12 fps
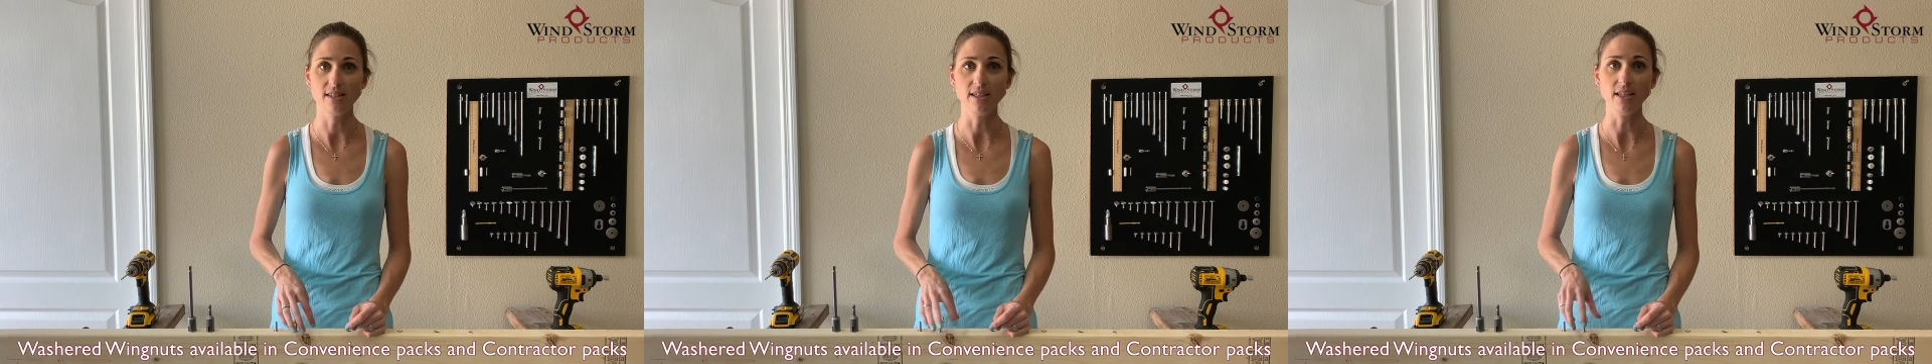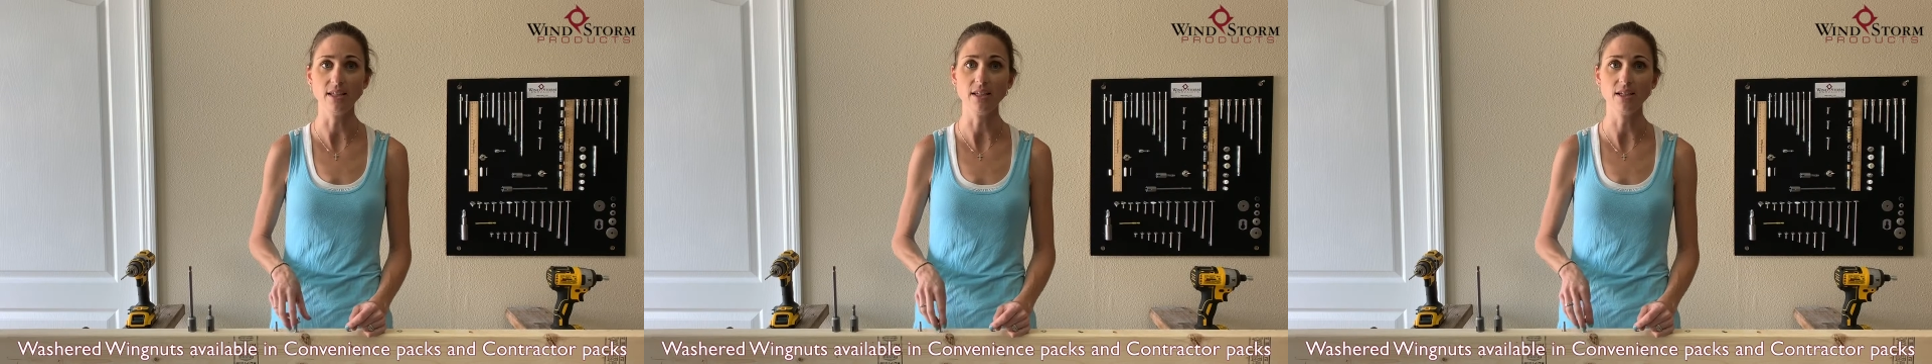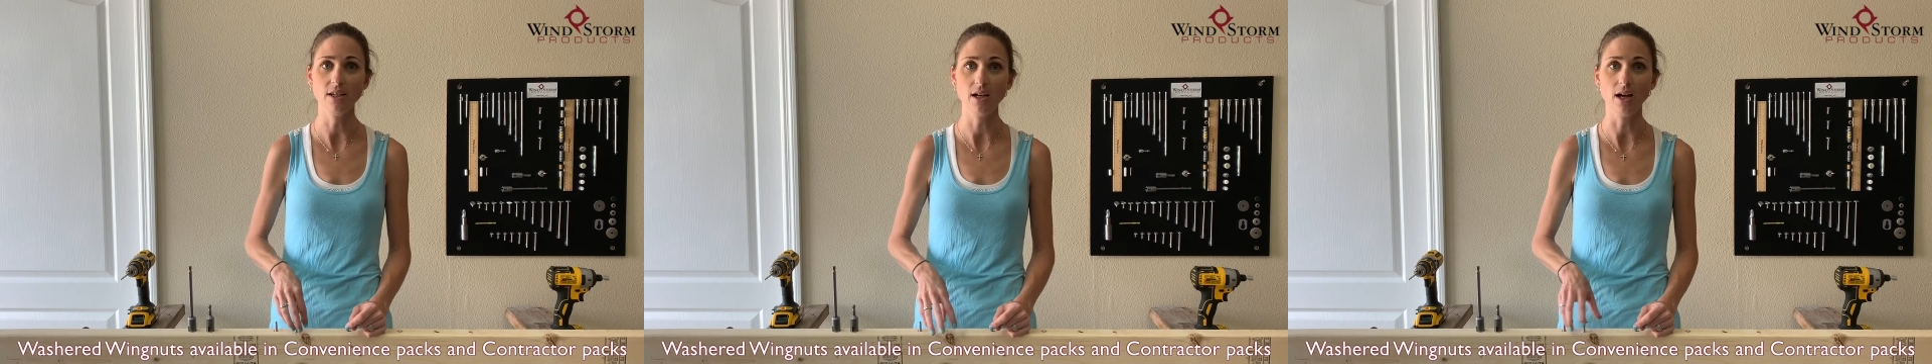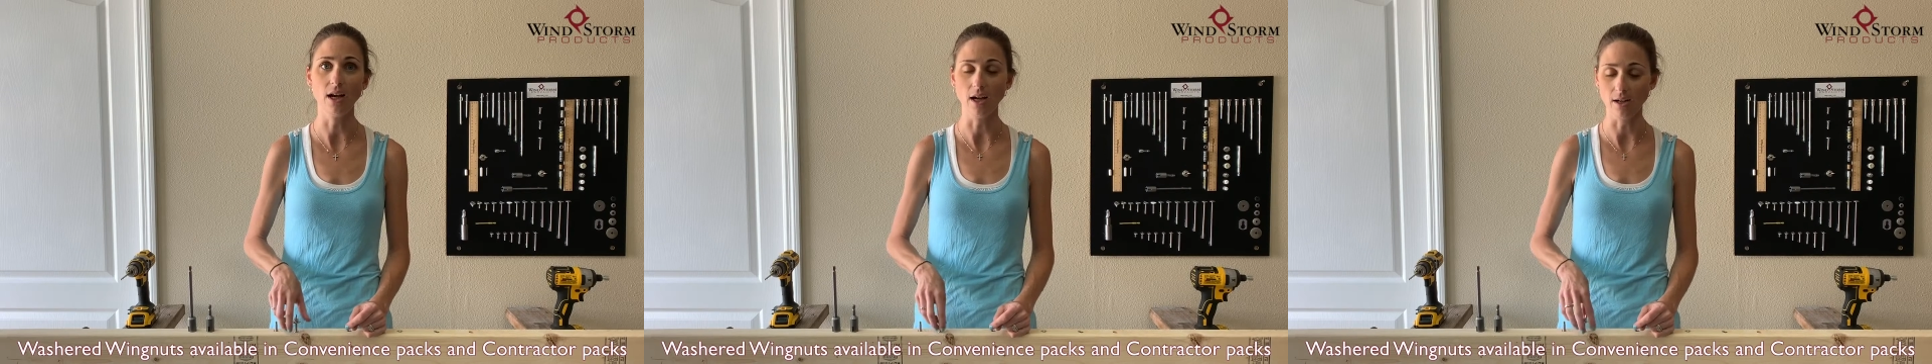the
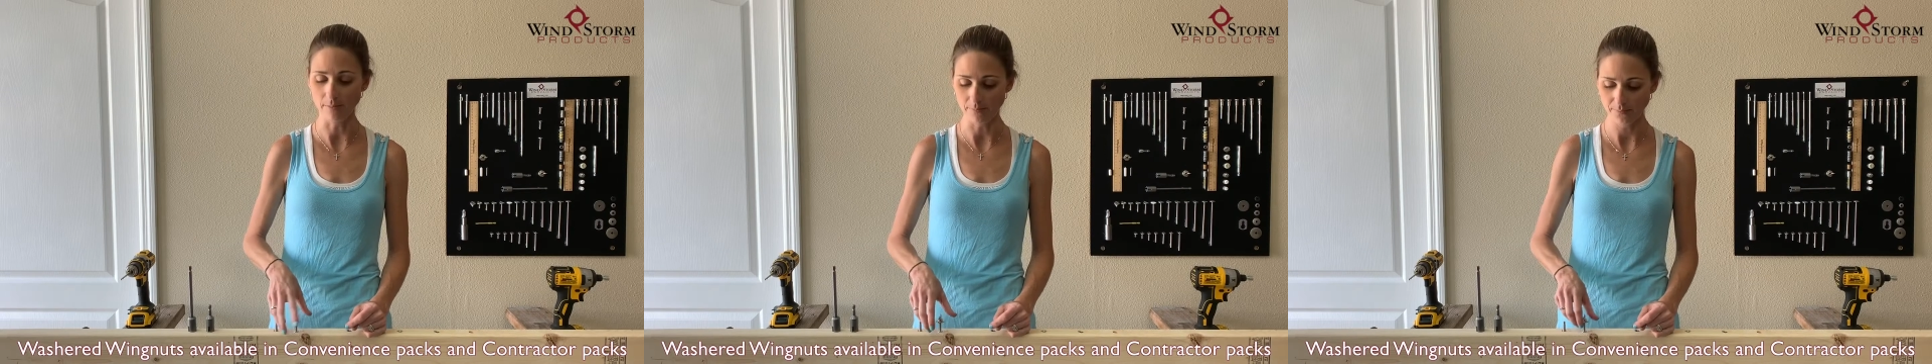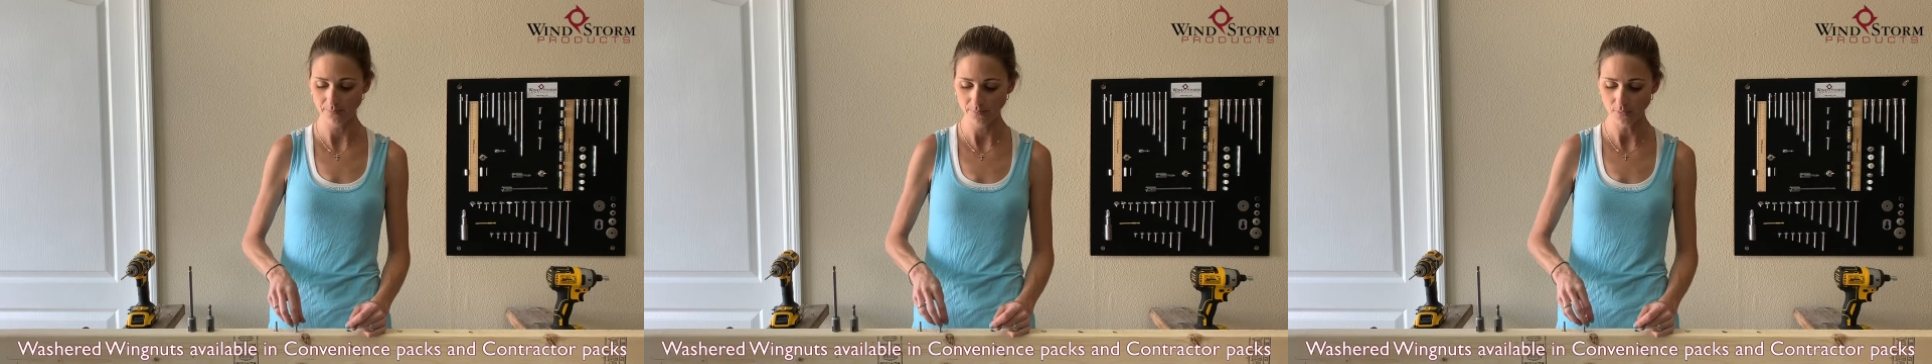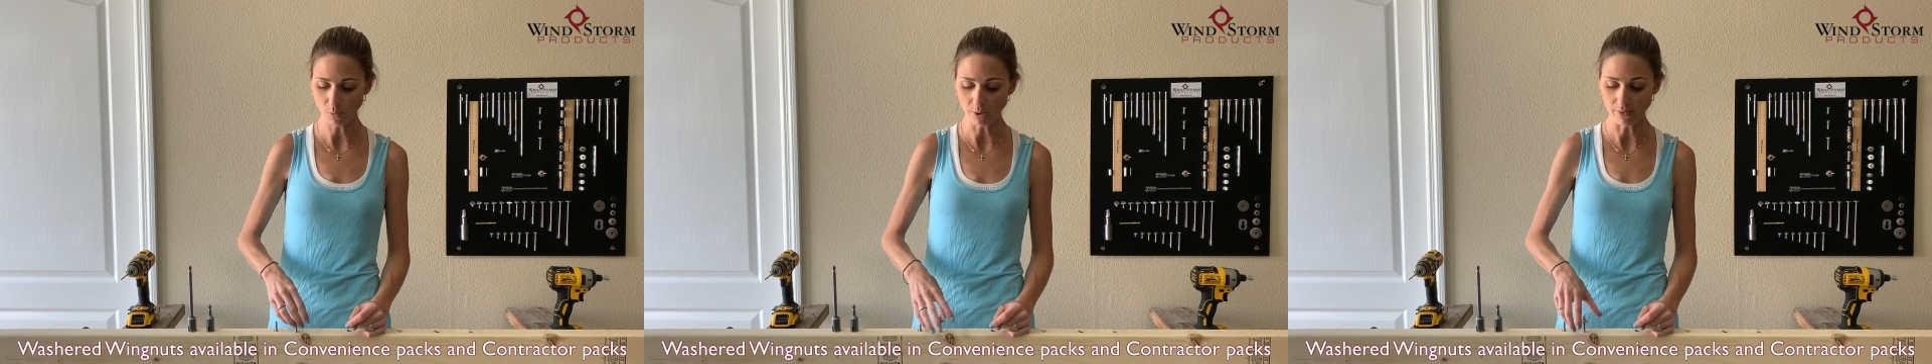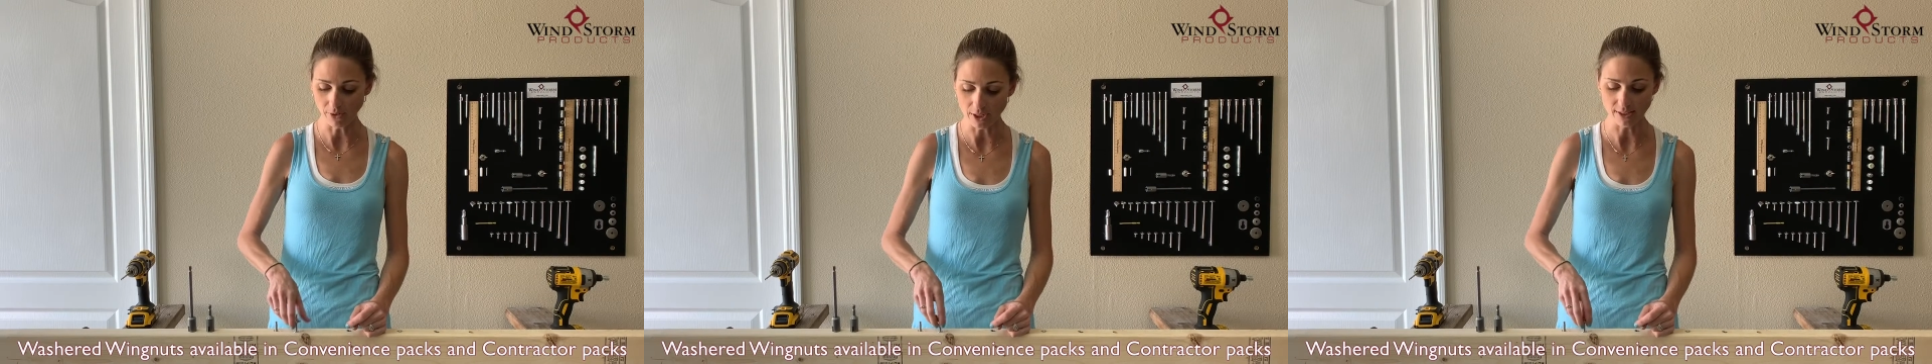
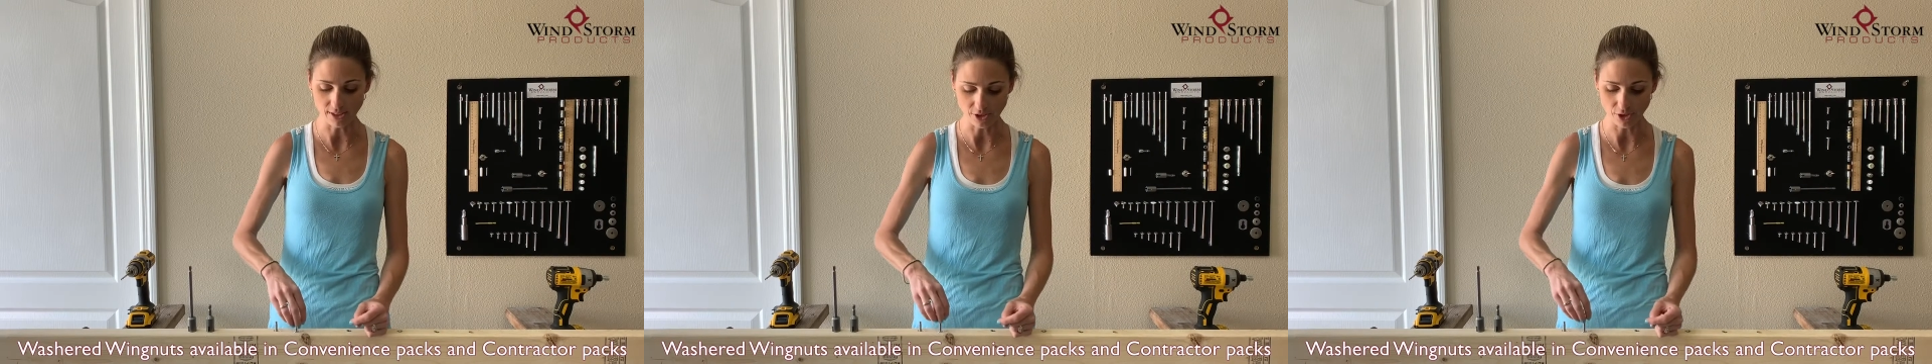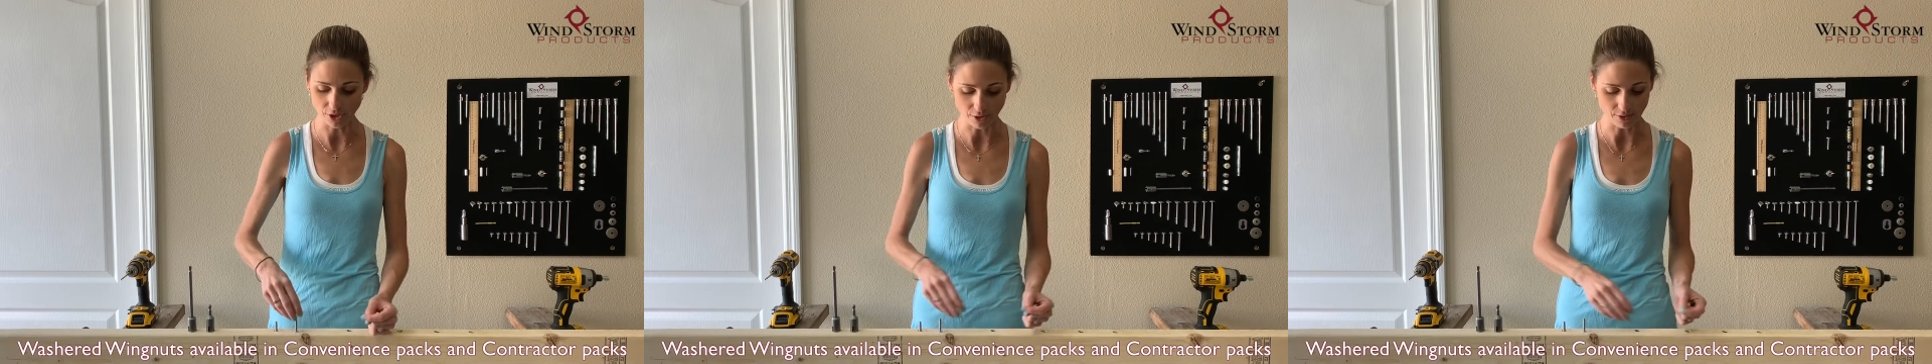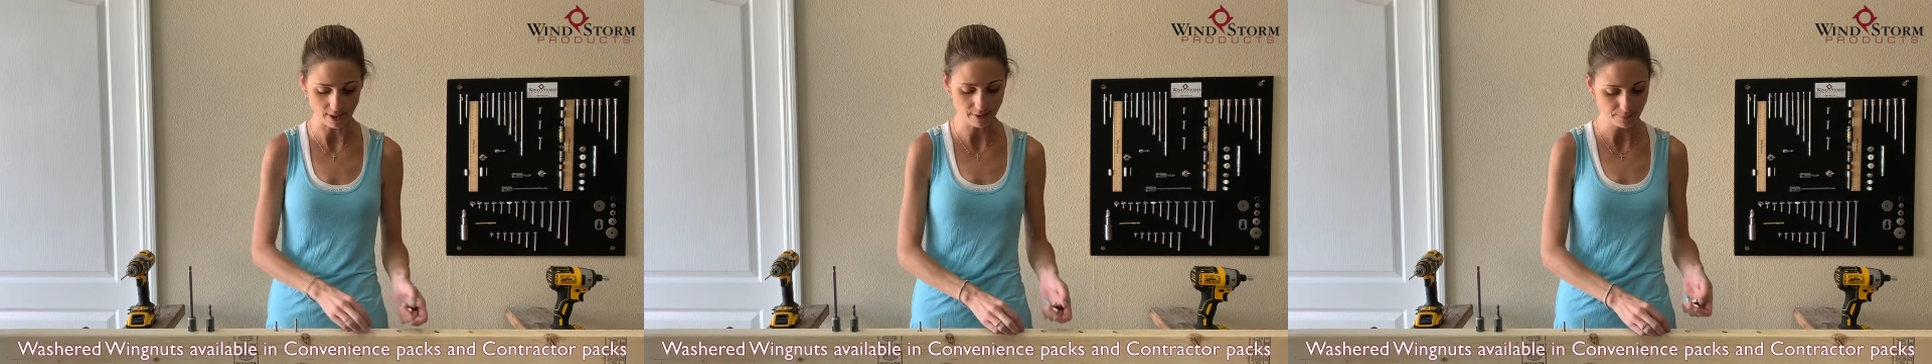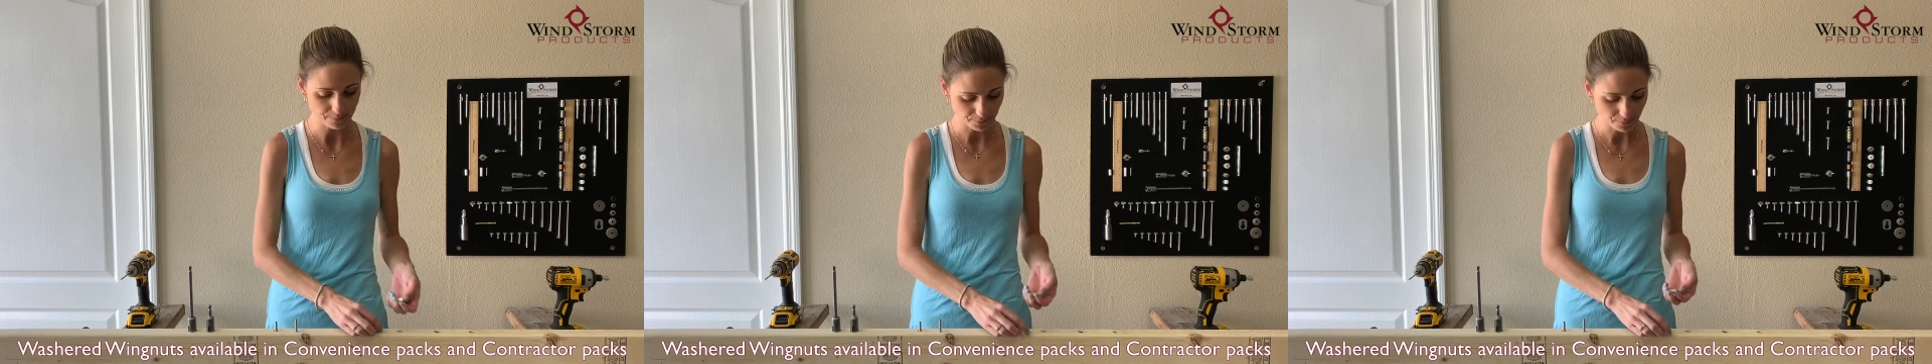whatever it is that you're using.